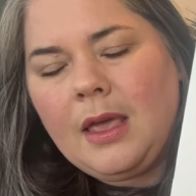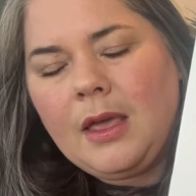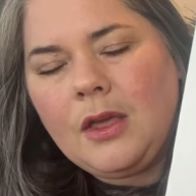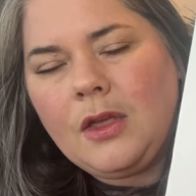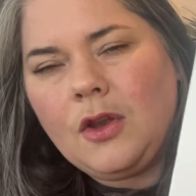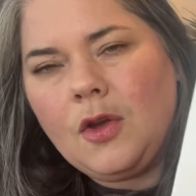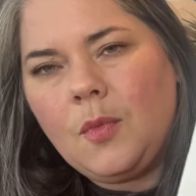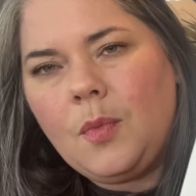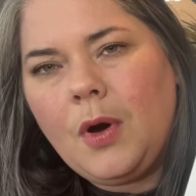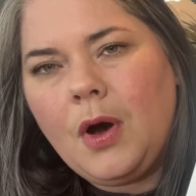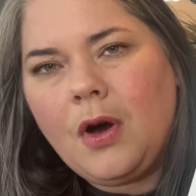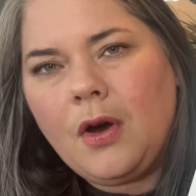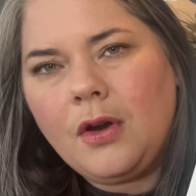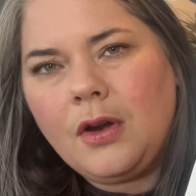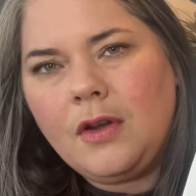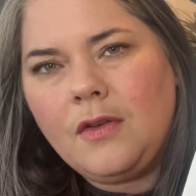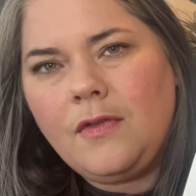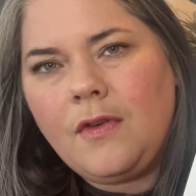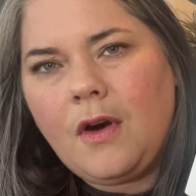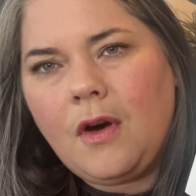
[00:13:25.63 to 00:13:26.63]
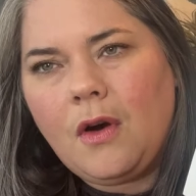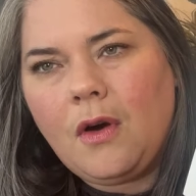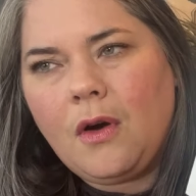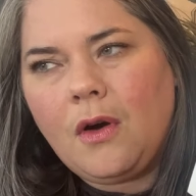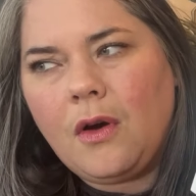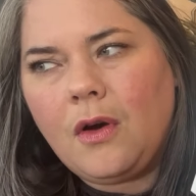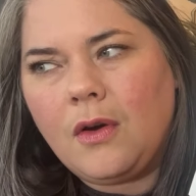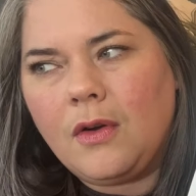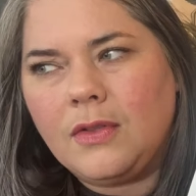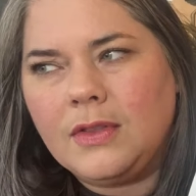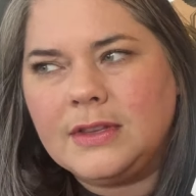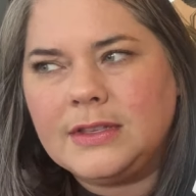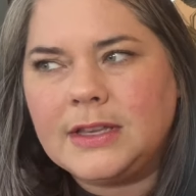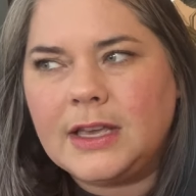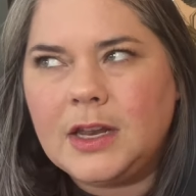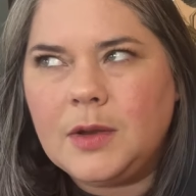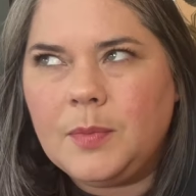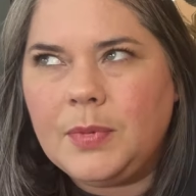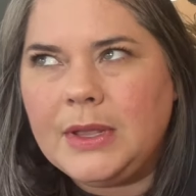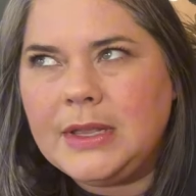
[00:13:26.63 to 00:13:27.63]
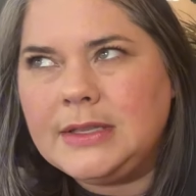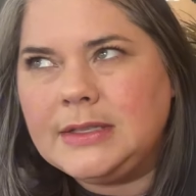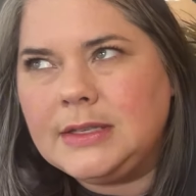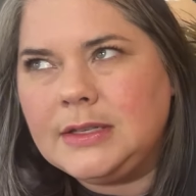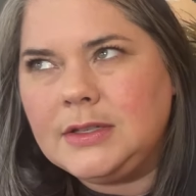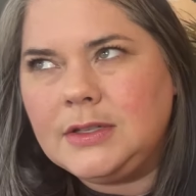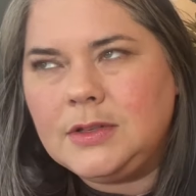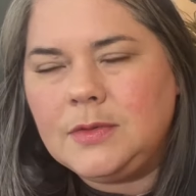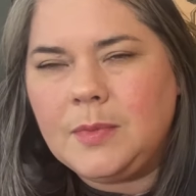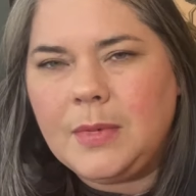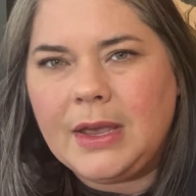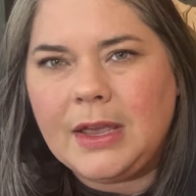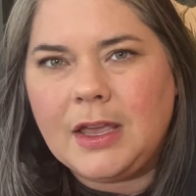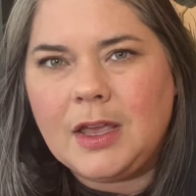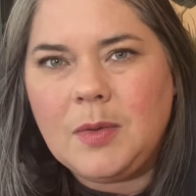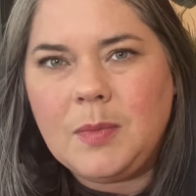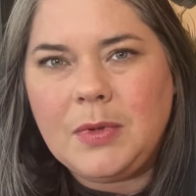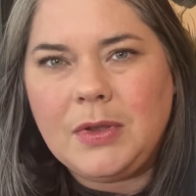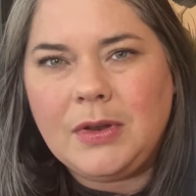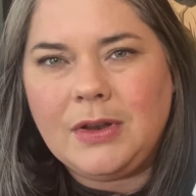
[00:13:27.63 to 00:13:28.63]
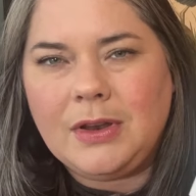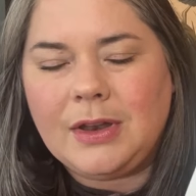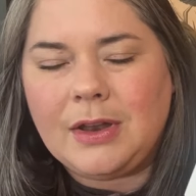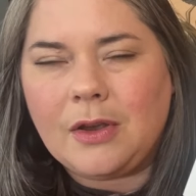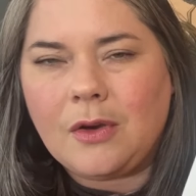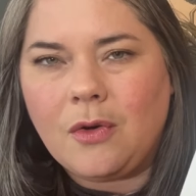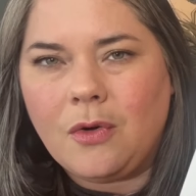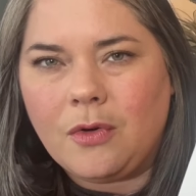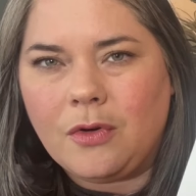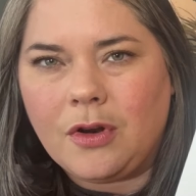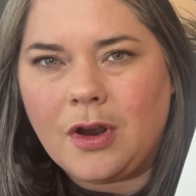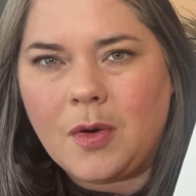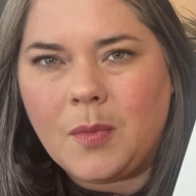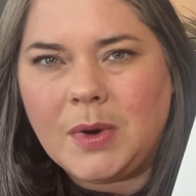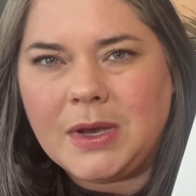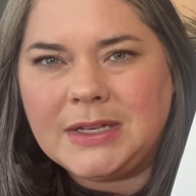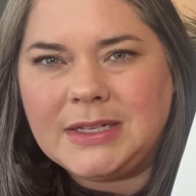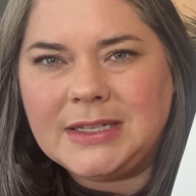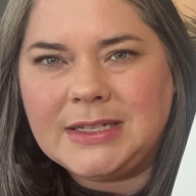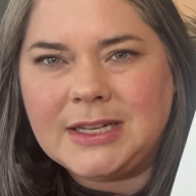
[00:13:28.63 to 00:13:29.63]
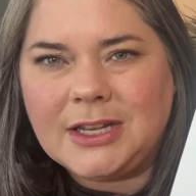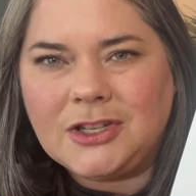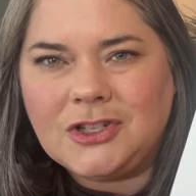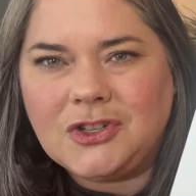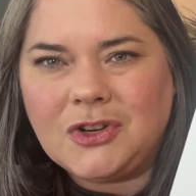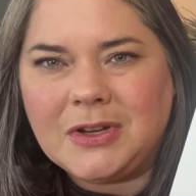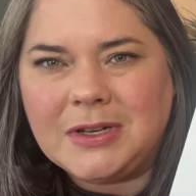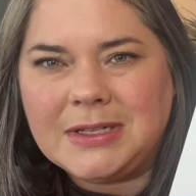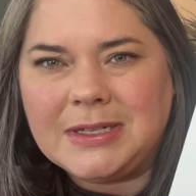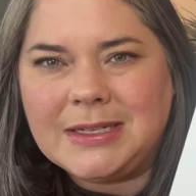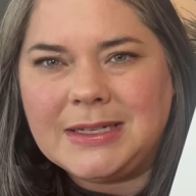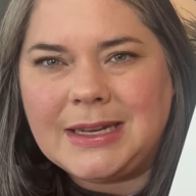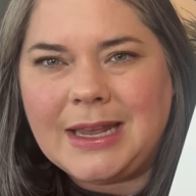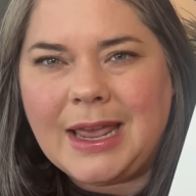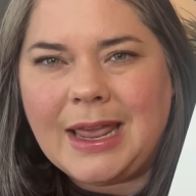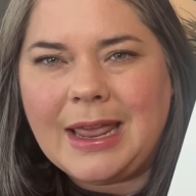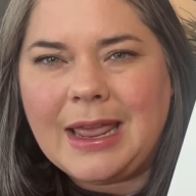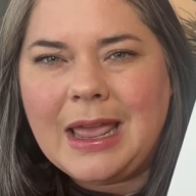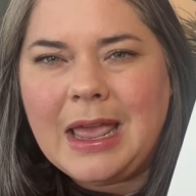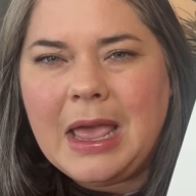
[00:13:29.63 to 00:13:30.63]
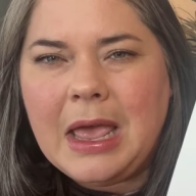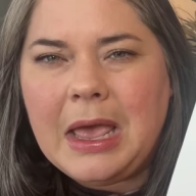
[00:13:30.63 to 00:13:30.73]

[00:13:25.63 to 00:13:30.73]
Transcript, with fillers: this kind of blends into my community corner I wanted to touch on today.